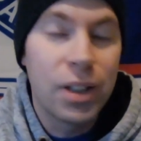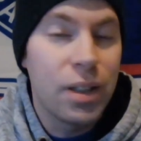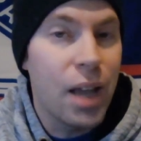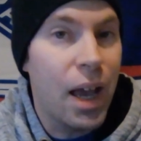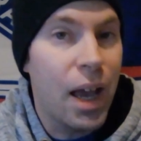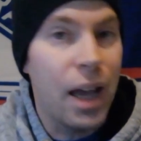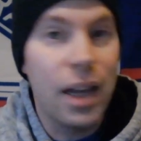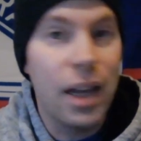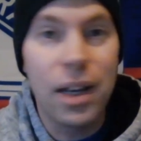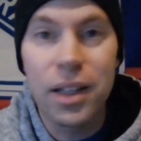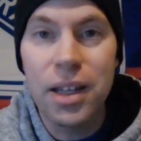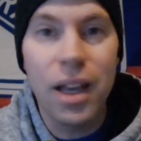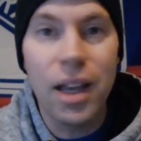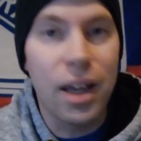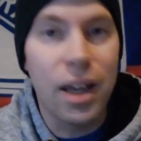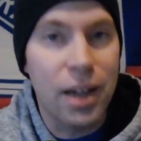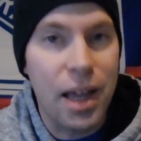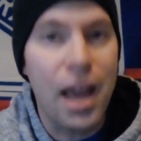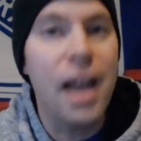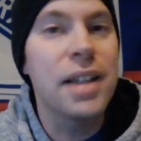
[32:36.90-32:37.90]
And
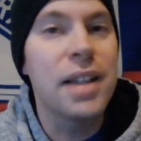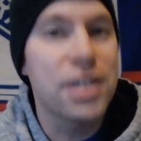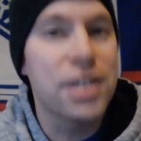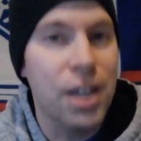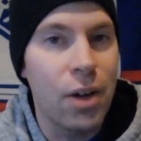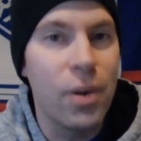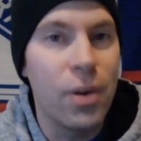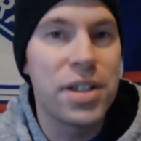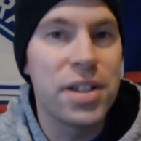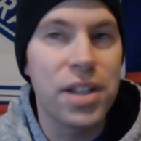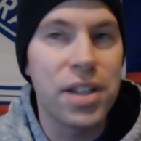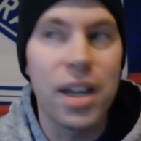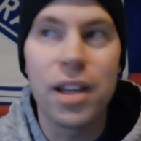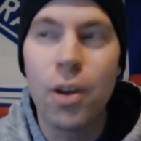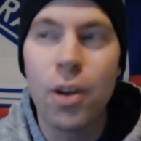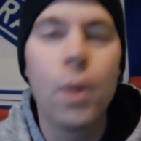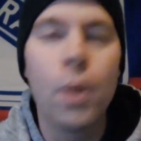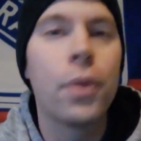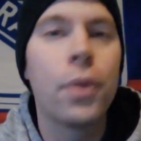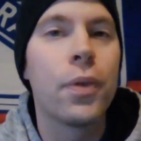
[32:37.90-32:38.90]
again, as I always say,
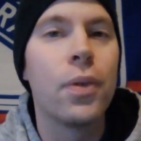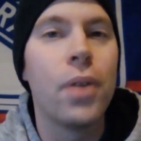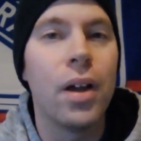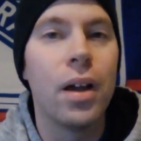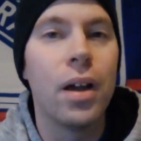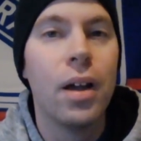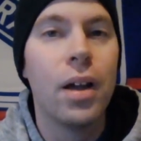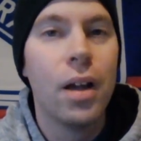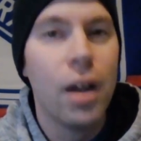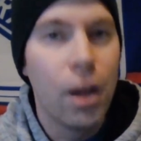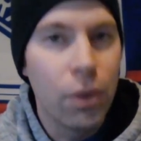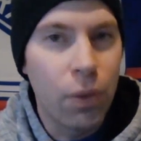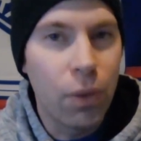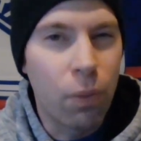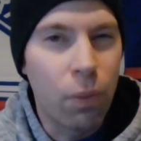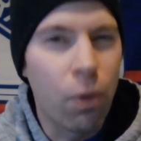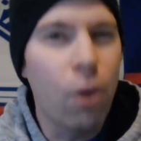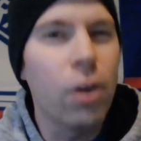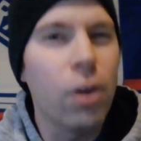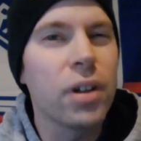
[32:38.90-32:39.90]
going through the
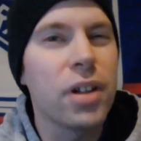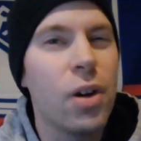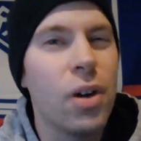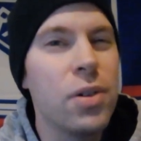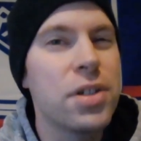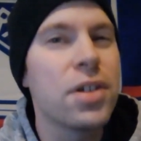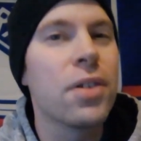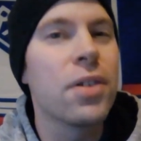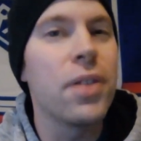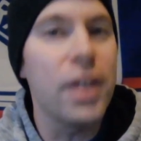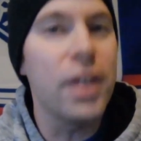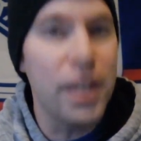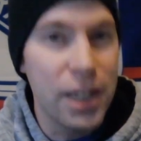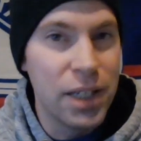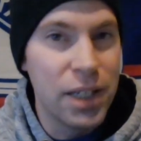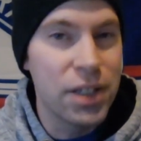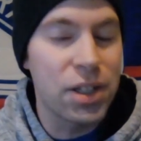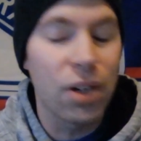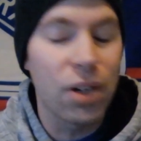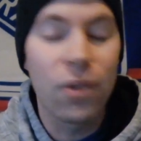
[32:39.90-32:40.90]
roller coaster that
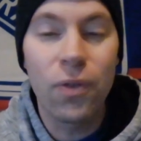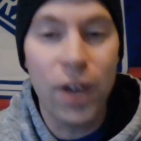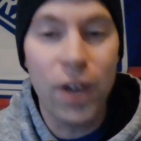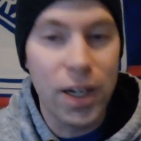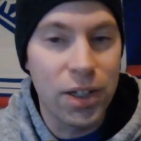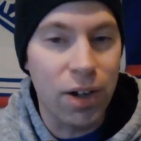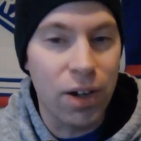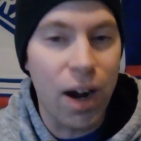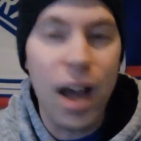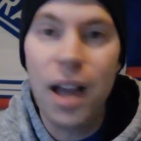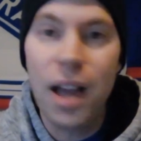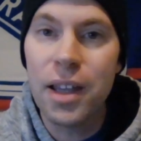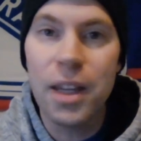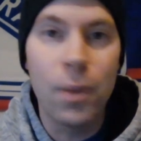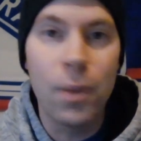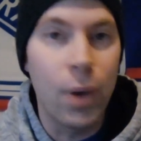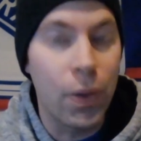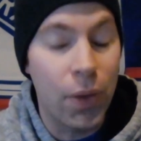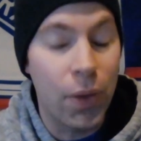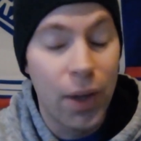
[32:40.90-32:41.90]
is Ranger hockey
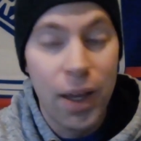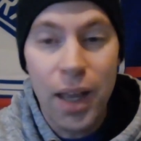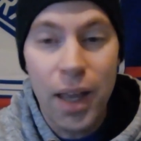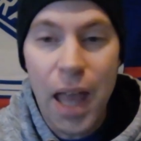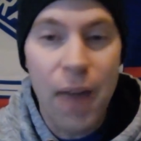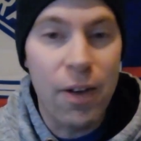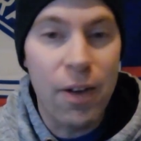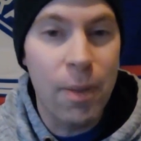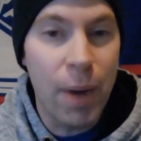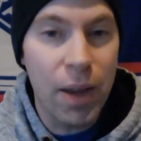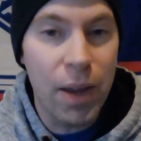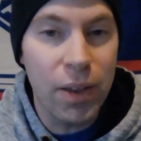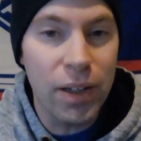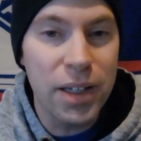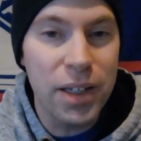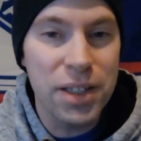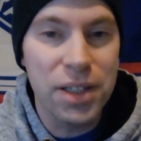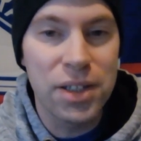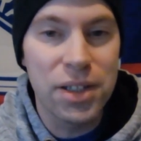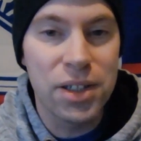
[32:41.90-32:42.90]
with everybody that
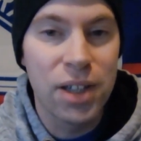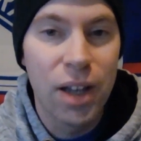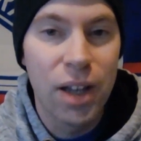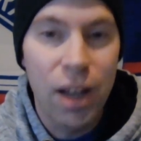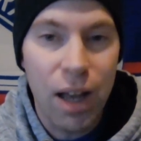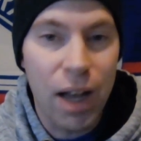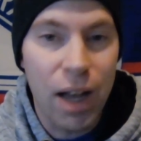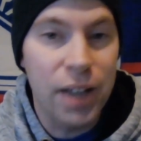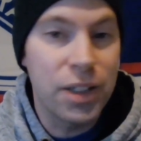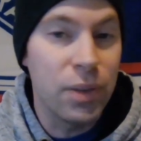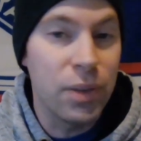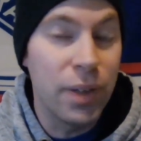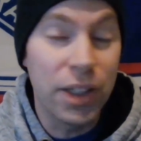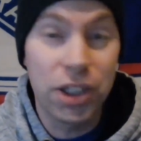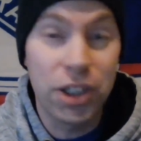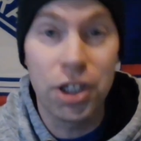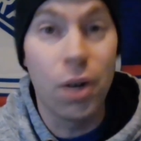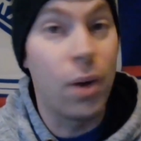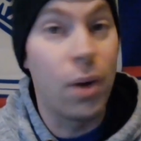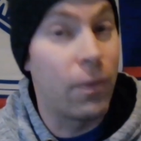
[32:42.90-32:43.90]
listens to this
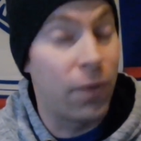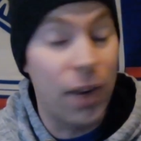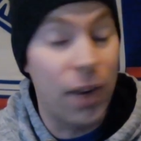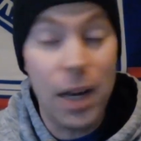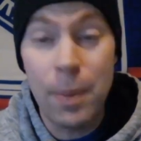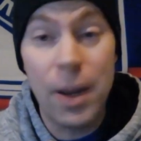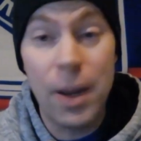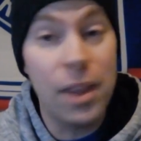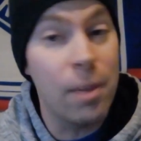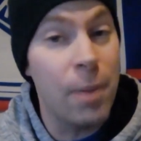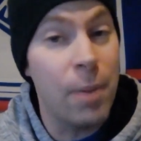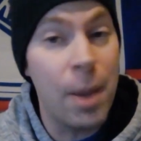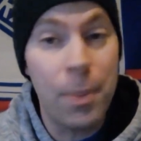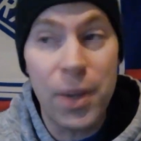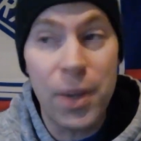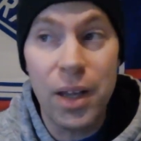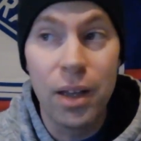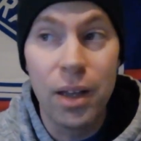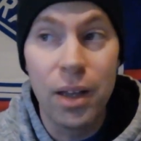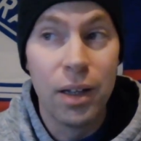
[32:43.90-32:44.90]
show. And for anybody that might
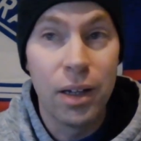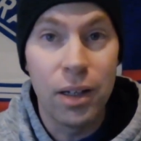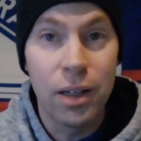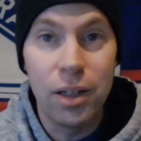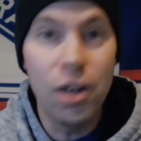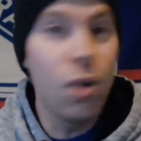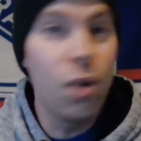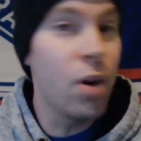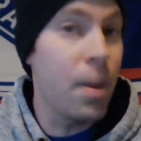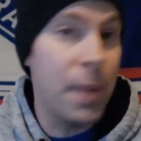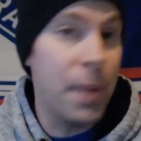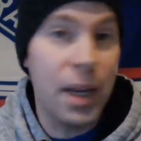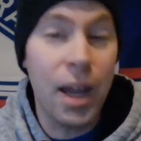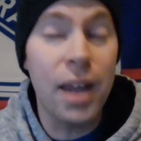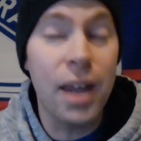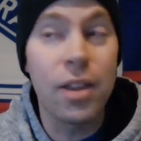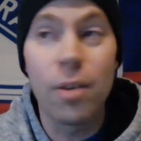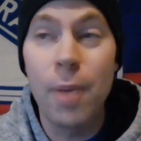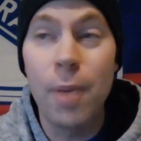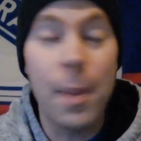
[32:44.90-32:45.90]
be new, I mean, hey,
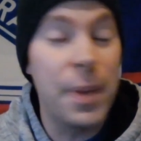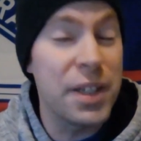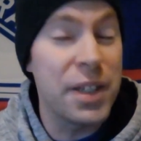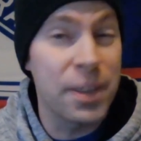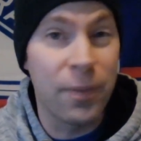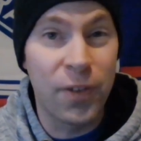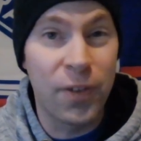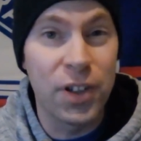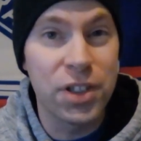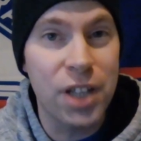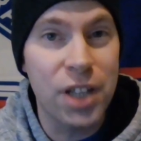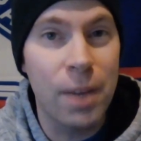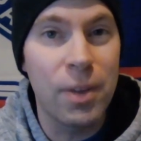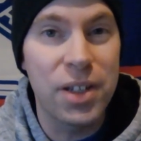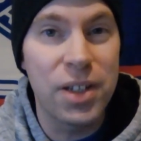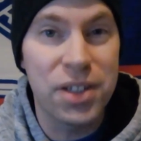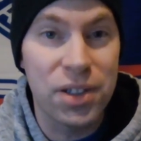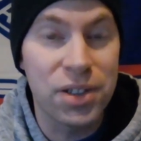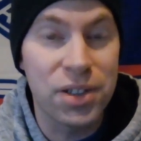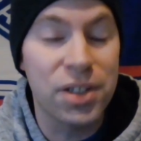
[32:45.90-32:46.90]
there might be some first-time
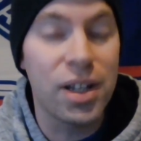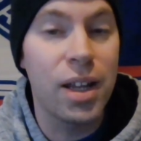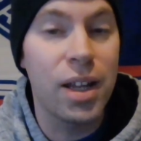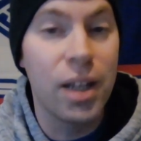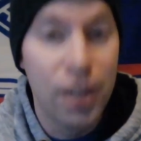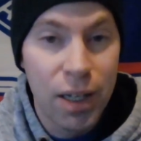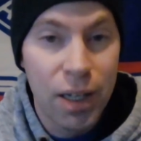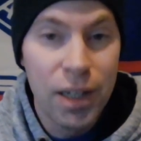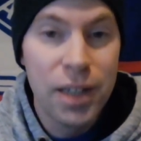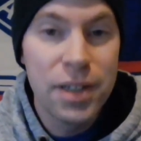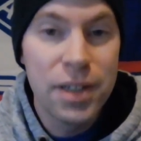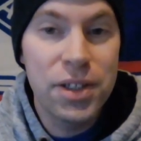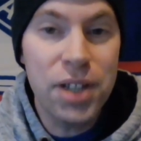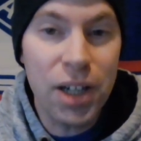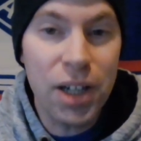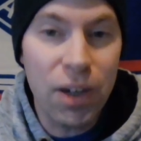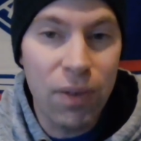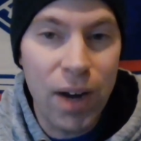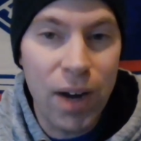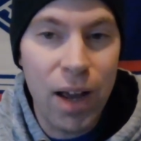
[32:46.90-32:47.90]
listeners say,
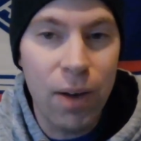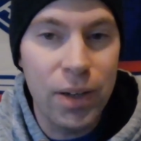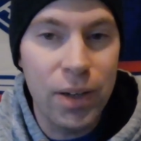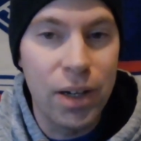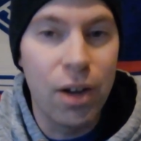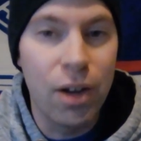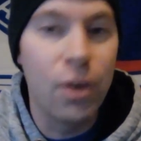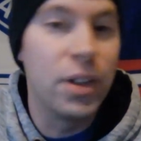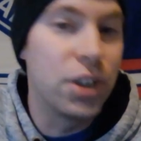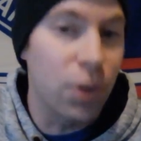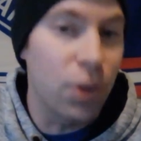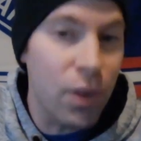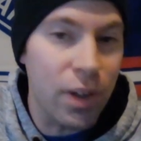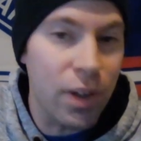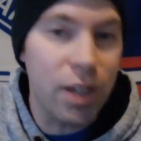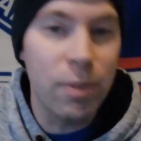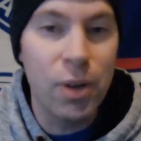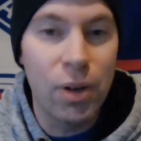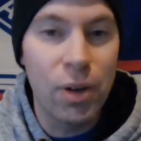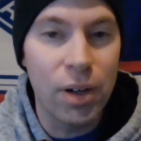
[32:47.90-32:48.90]
stick around, you know, enjoy the
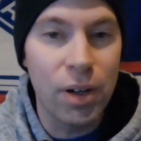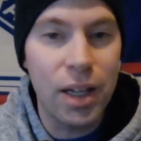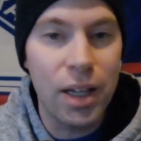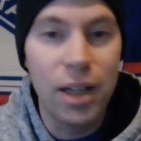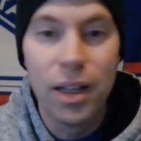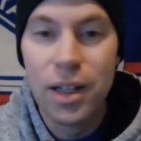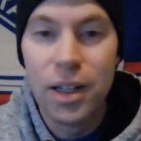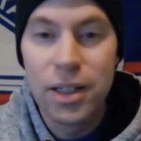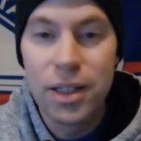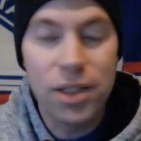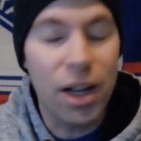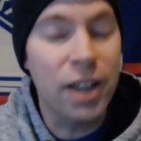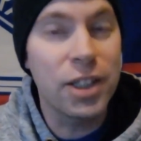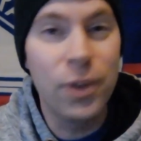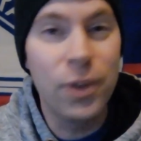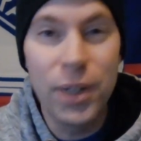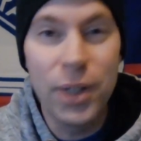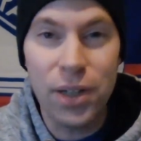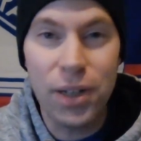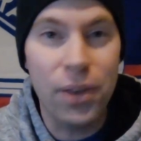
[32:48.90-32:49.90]
community, talk to
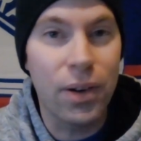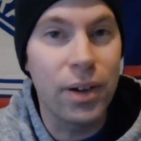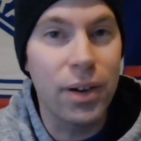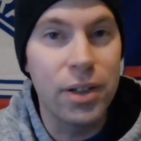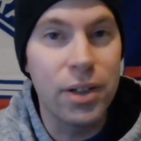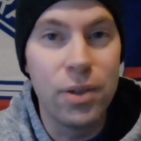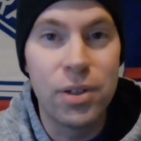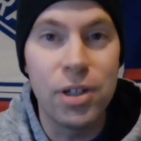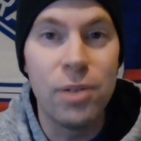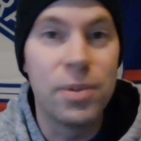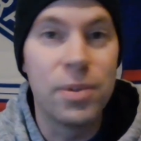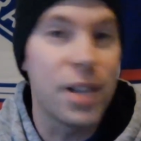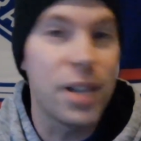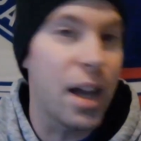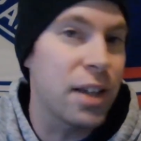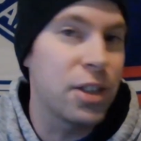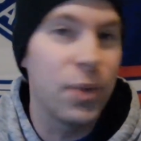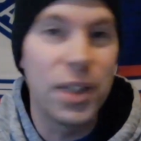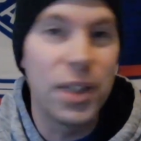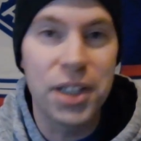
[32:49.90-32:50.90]
each other on YouTube,
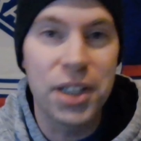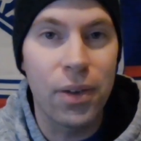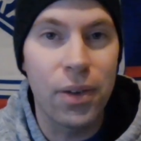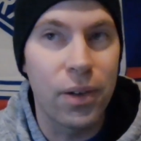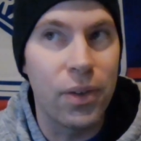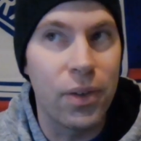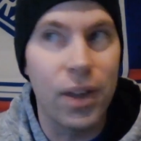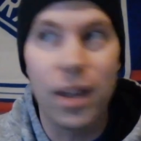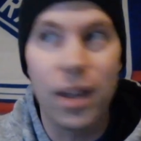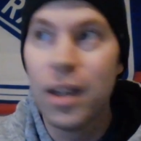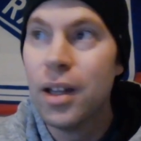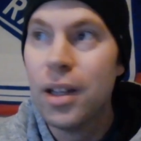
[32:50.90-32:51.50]
talk to each other in the